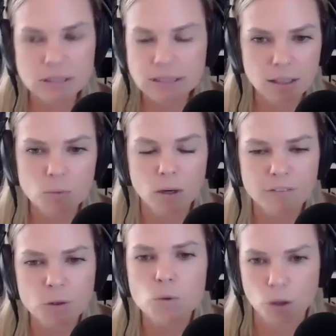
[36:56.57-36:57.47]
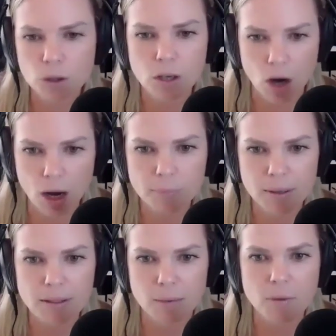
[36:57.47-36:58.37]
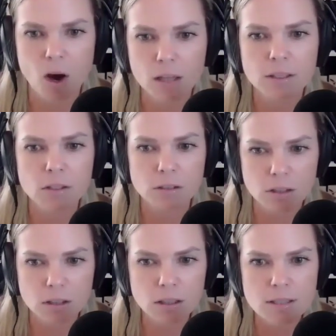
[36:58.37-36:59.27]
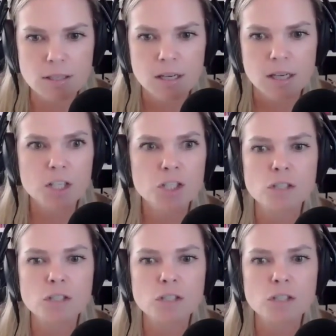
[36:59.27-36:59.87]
did what if you could compliment them on their looks it